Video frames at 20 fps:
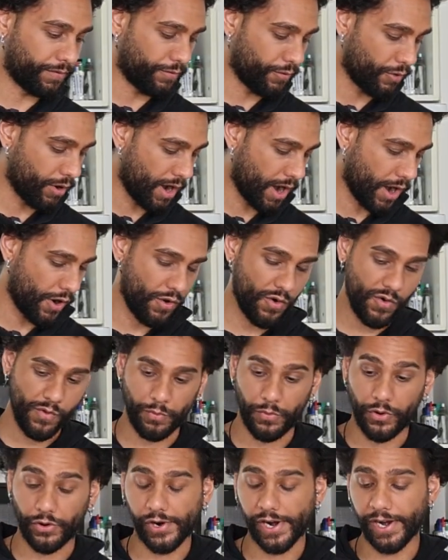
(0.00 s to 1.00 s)
for our
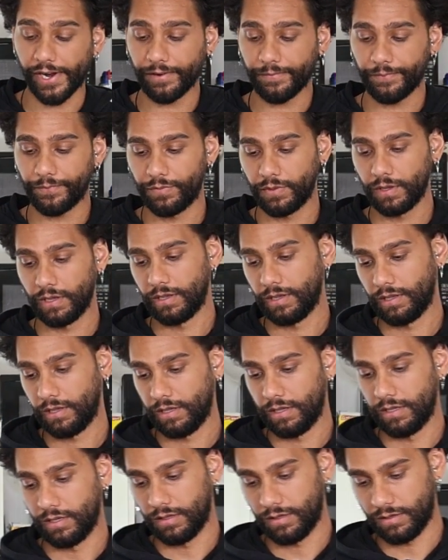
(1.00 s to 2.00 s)
meringue.
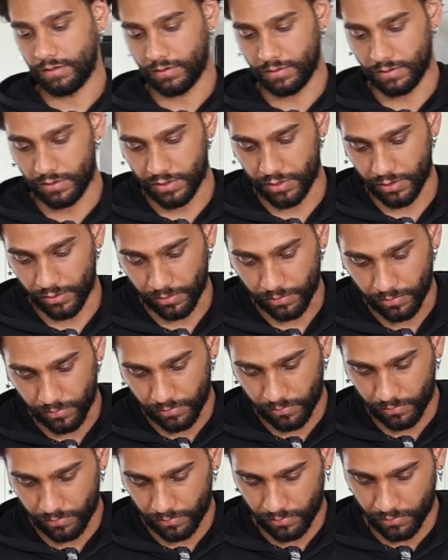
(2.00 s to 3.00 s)
So
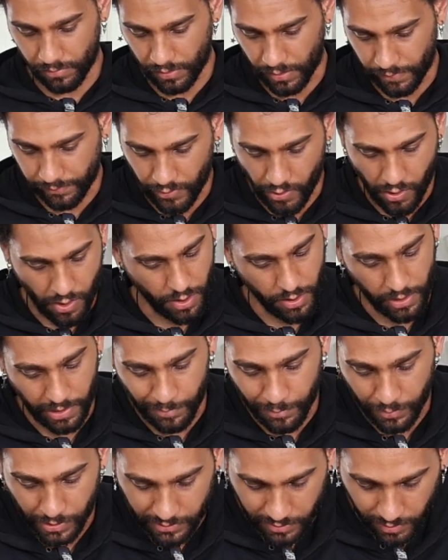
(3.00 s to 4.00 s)
I've got a
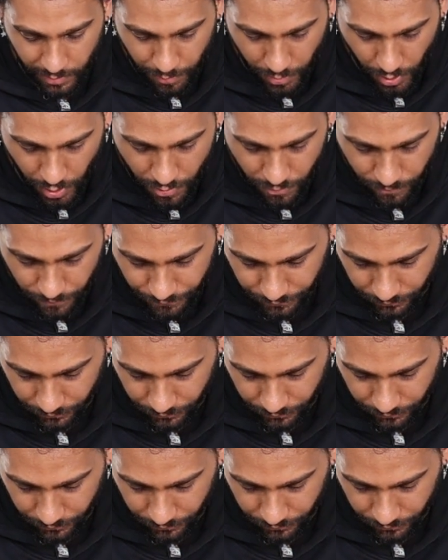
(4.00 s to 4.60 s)
mixing bowl.